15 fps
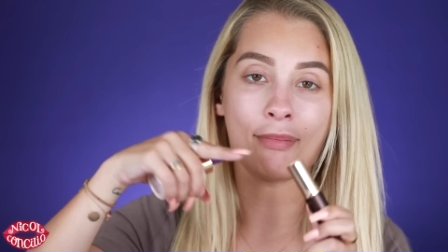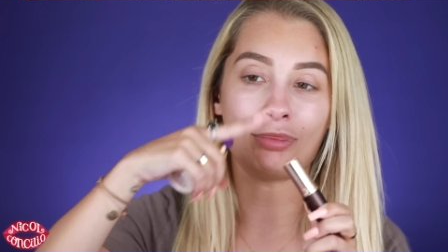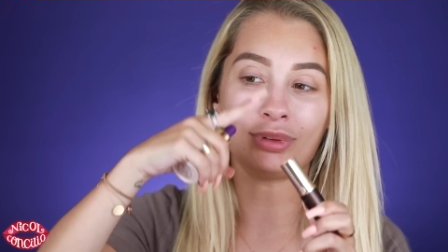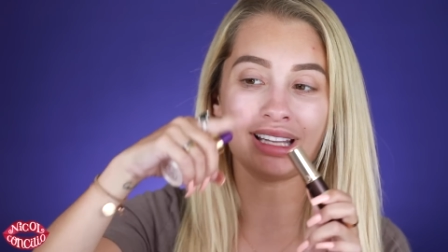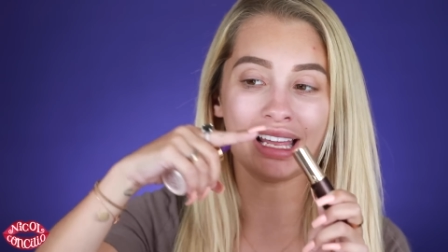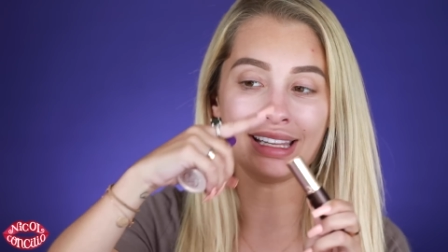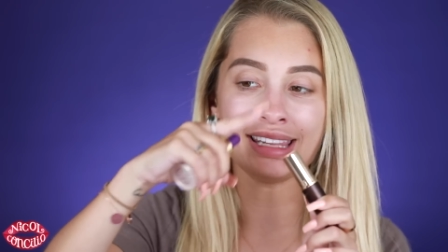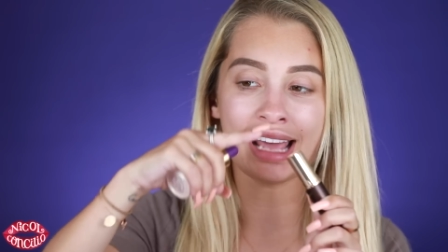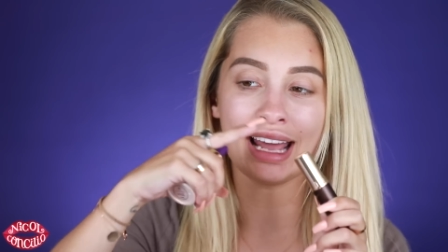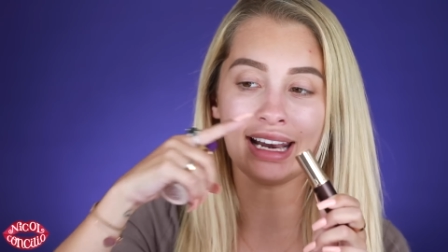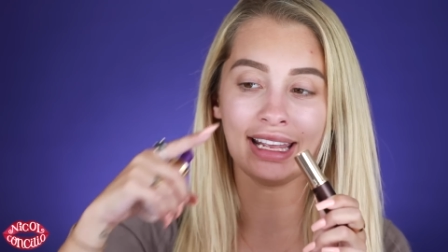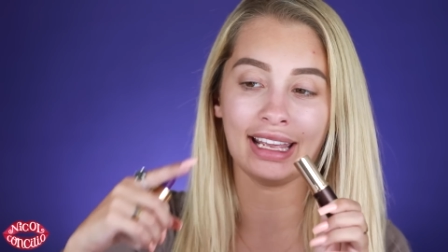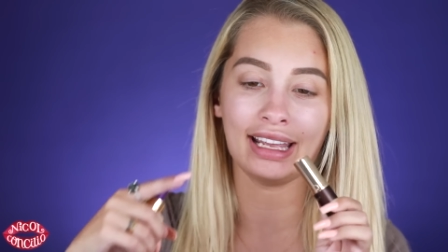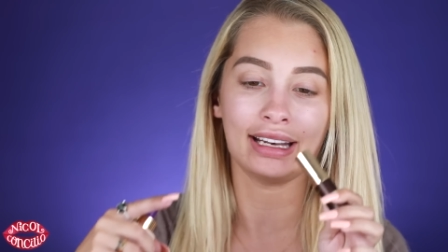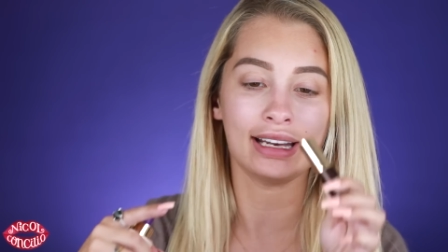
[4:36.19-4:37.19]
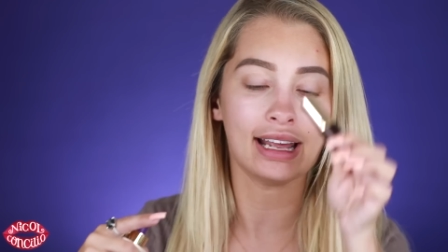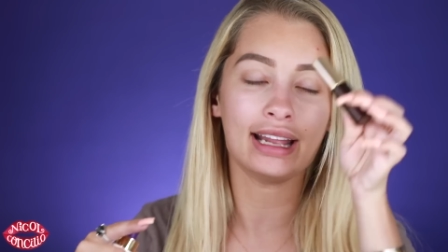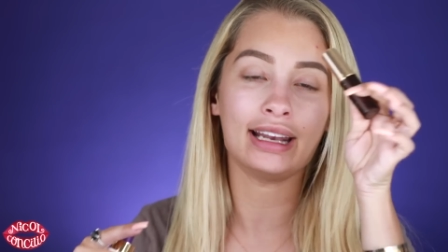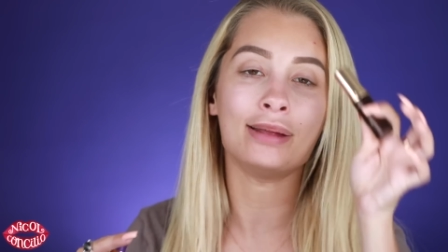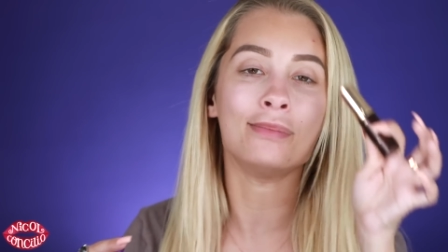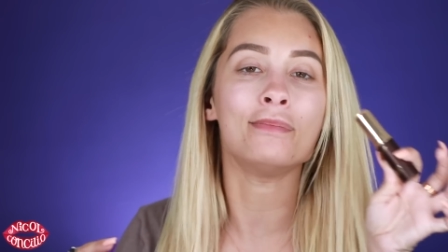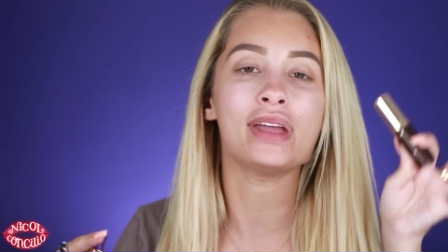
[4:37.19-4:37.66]
blend that in
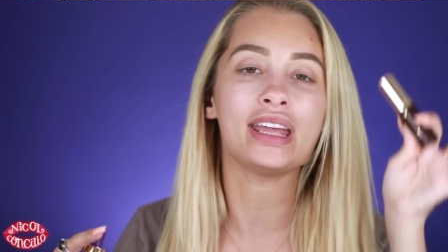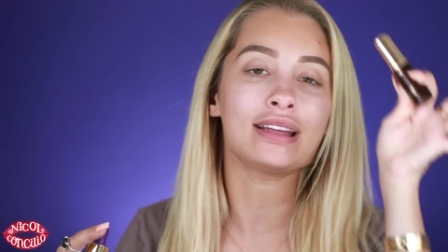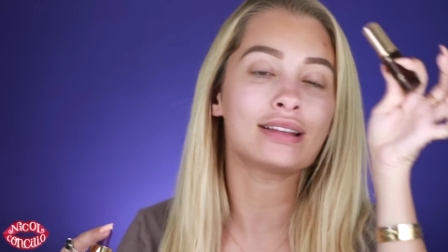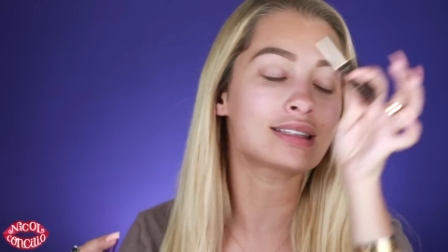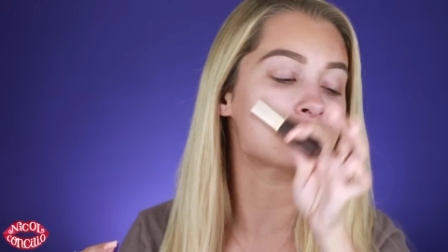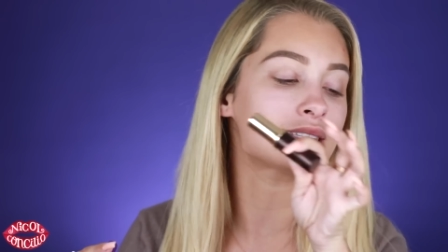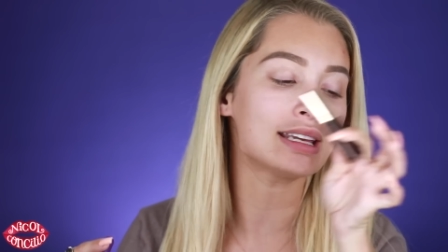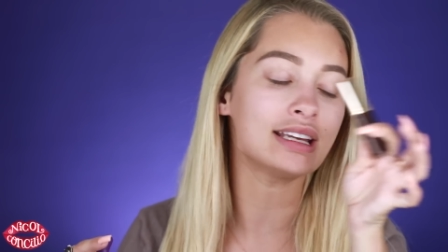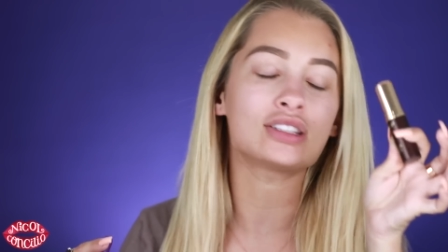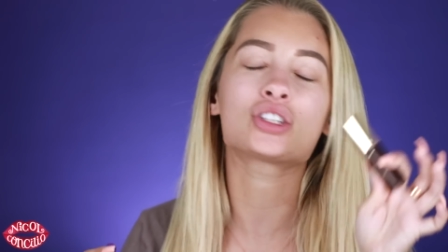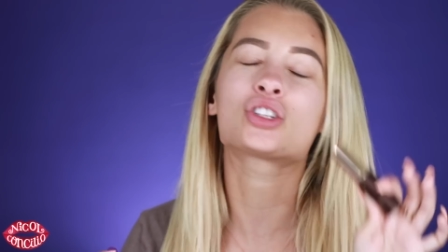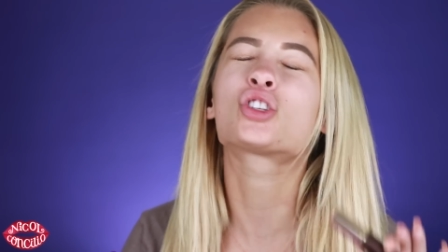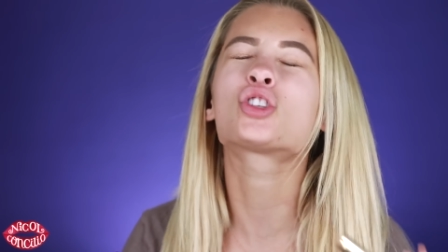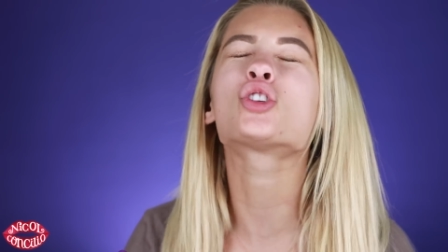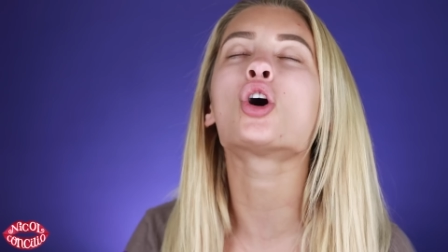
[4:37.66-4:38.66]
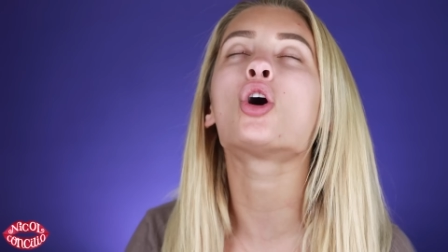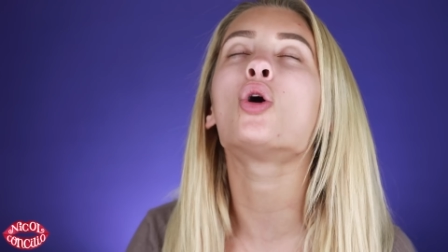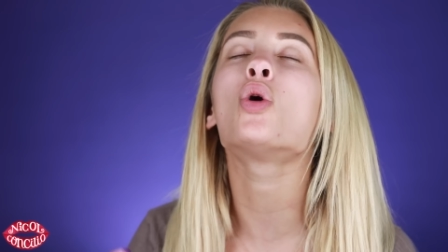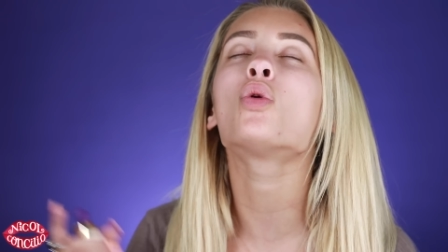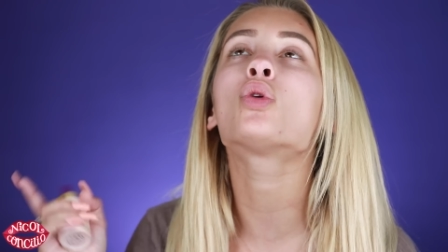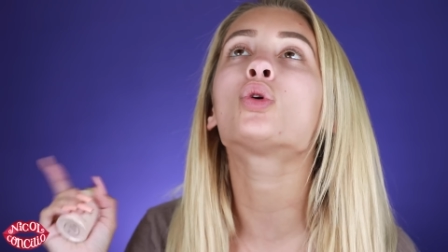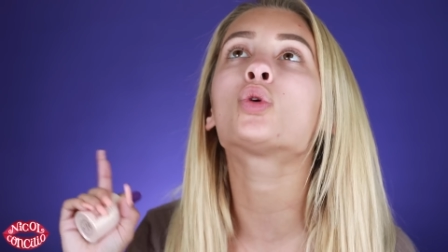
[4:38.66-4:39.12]
and it makes it
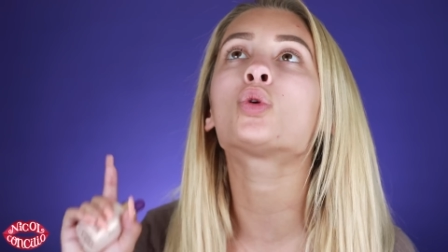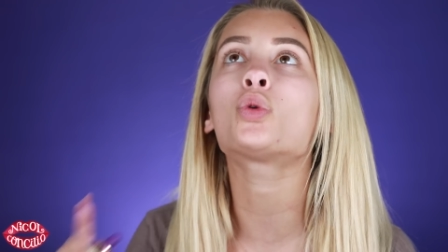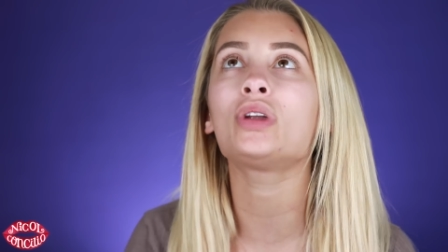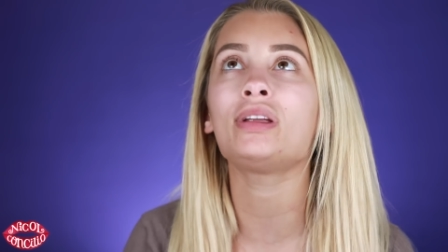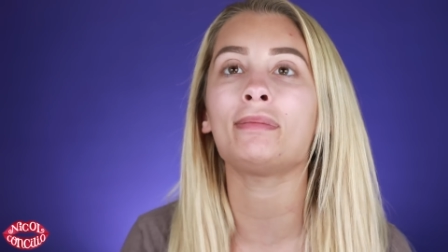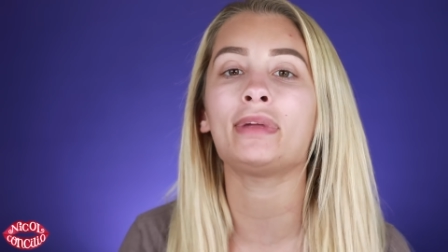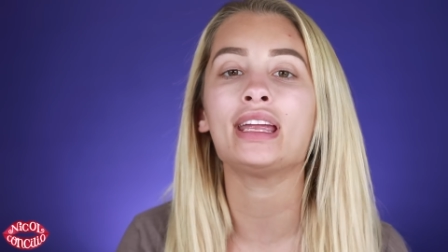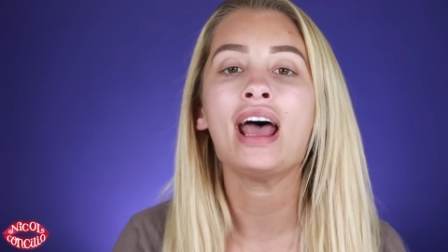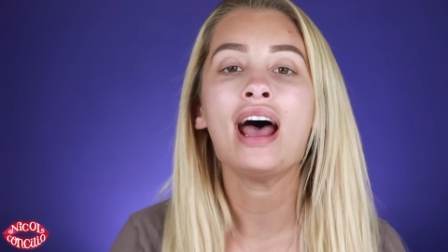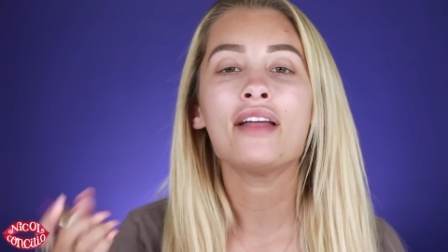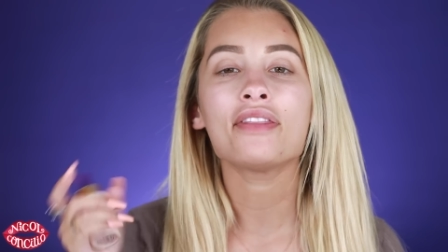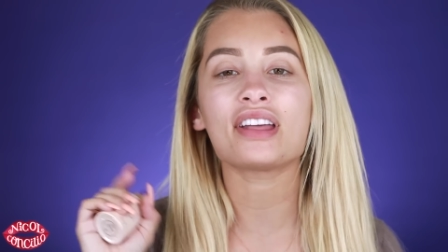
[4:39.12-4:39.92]
so creamy.